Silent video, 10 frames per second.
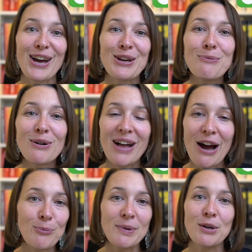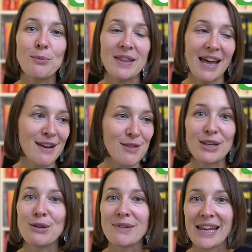who will help you with
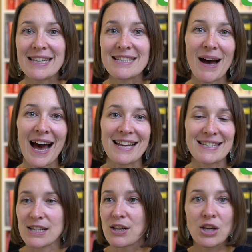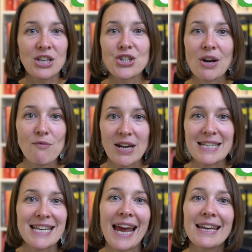anything you need and can generally
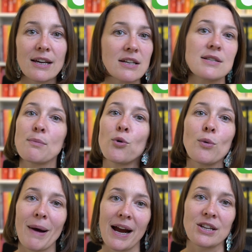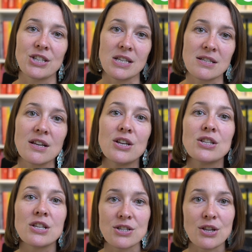tailor support packages
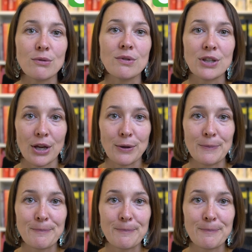to suit you.